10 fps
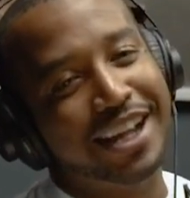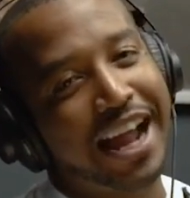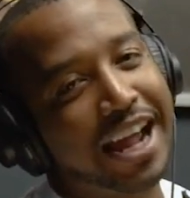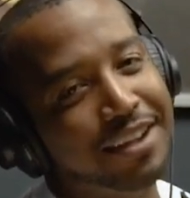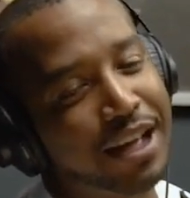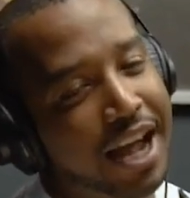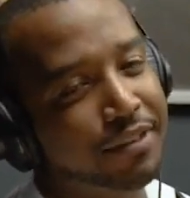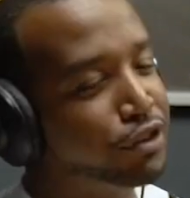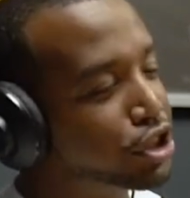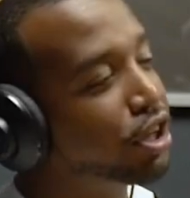Like I could I
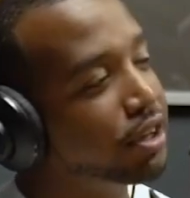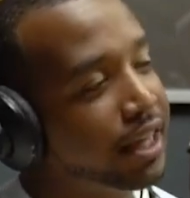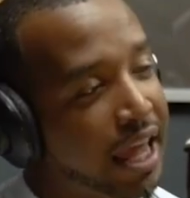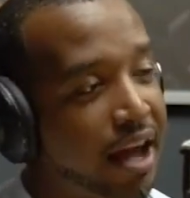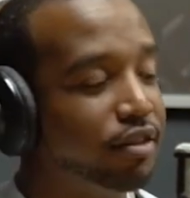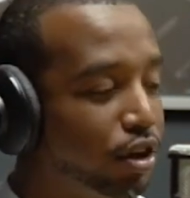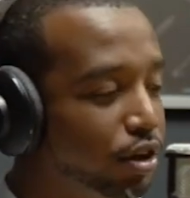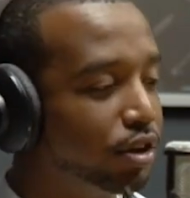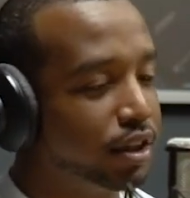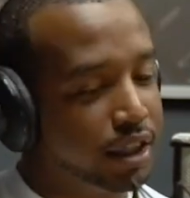could for sure like have a
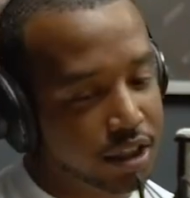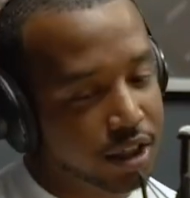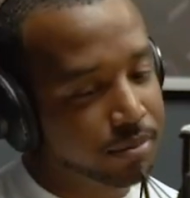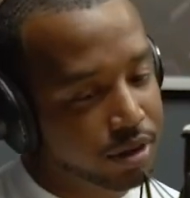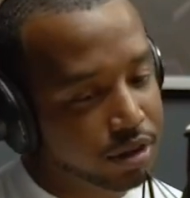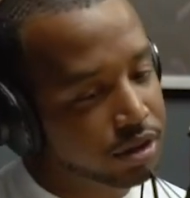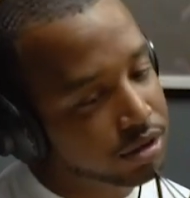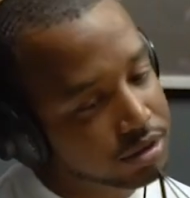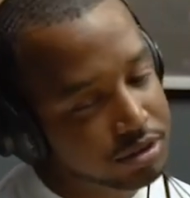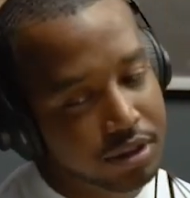girl and hook up other
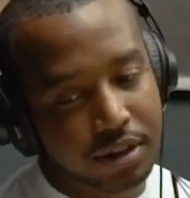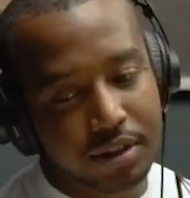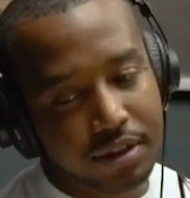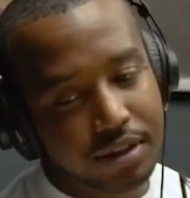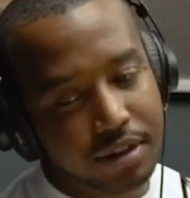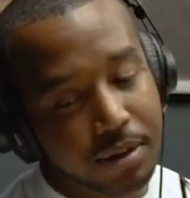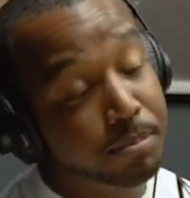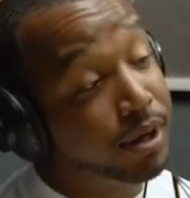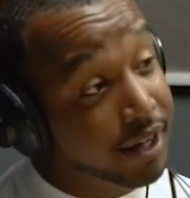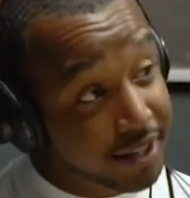girls.
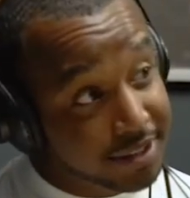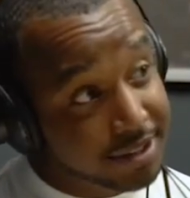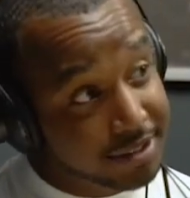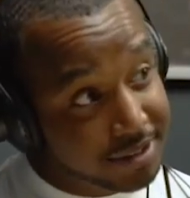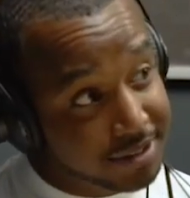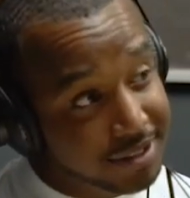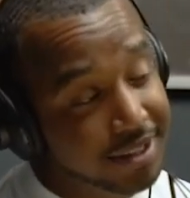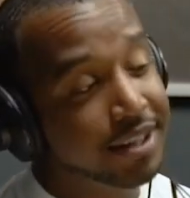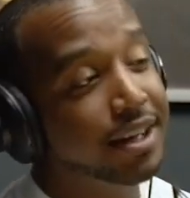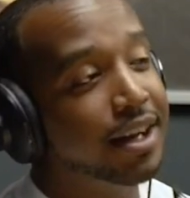But
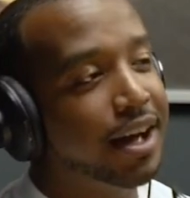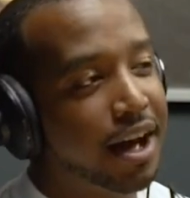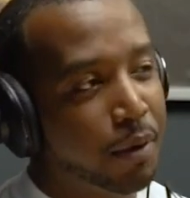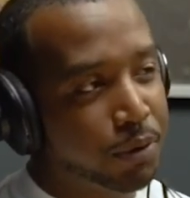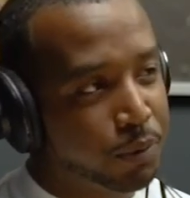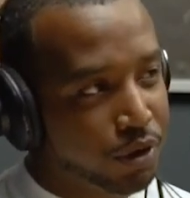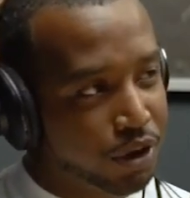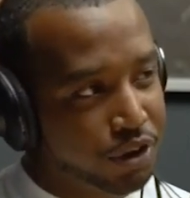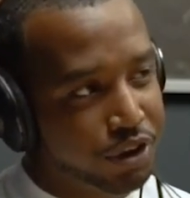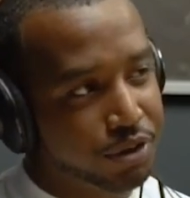I wouldn't want
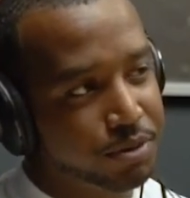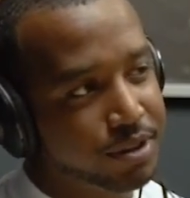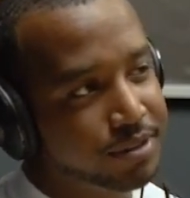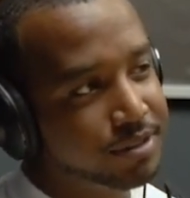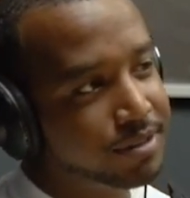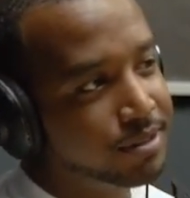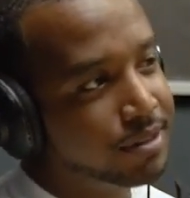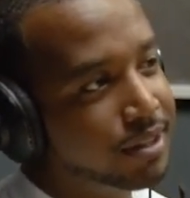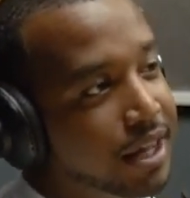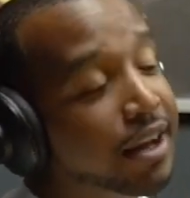her to do it.
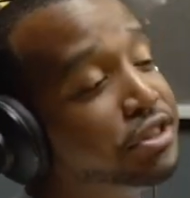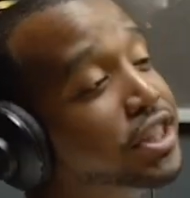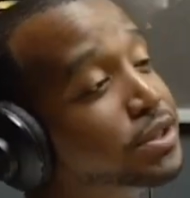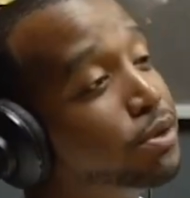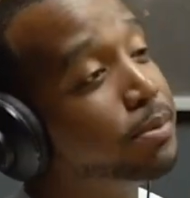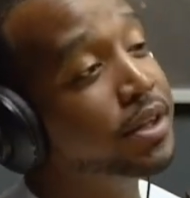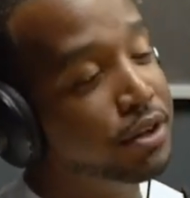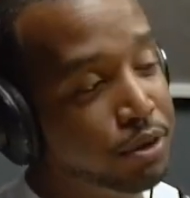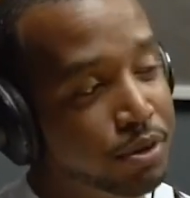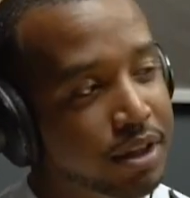And if she doesn't want me to
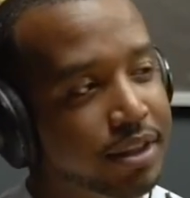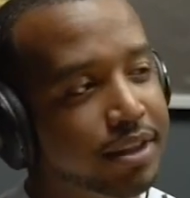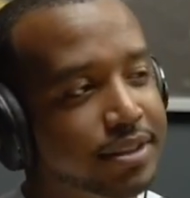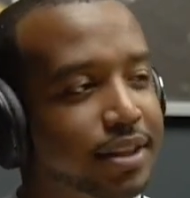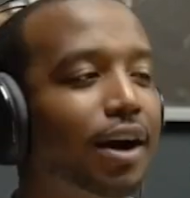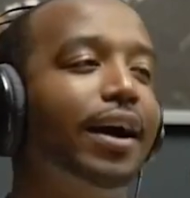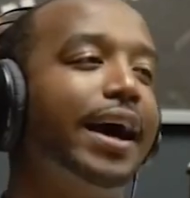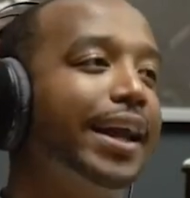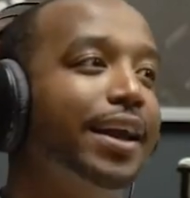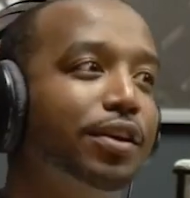do it, then it's like all right,
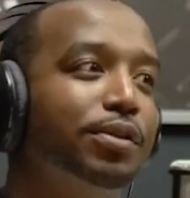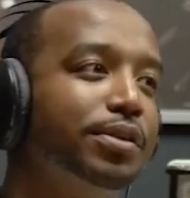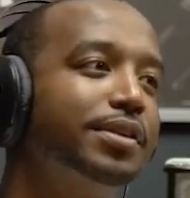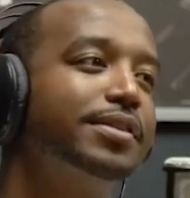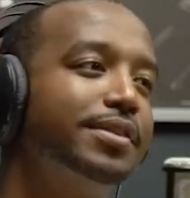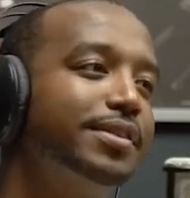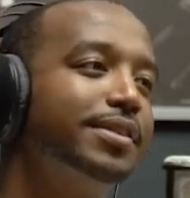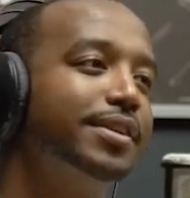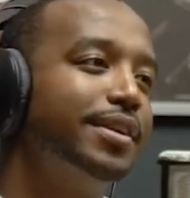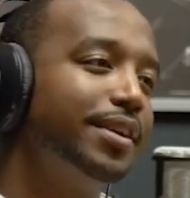I can't do it.
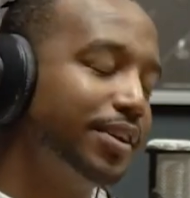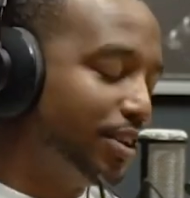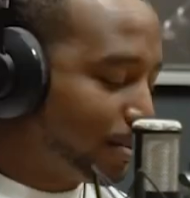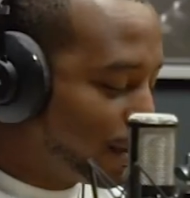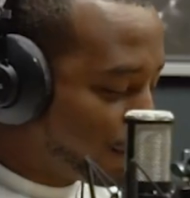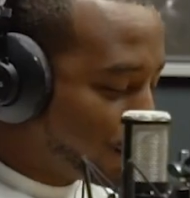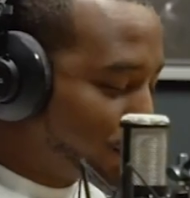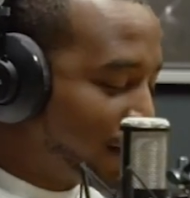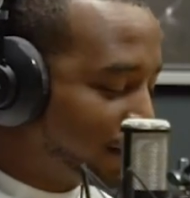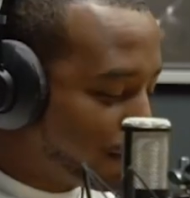Exactly. You know what I mean? Of
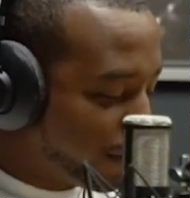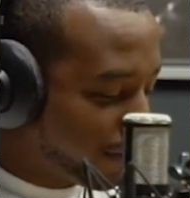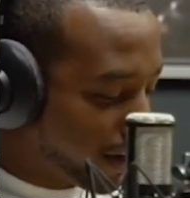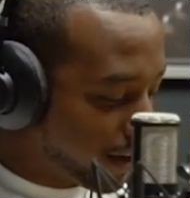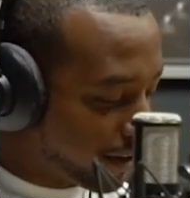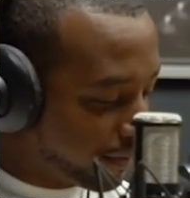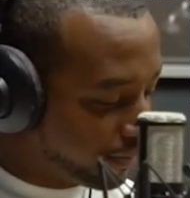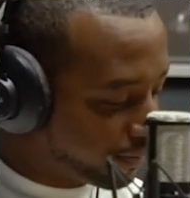course you have to be fair.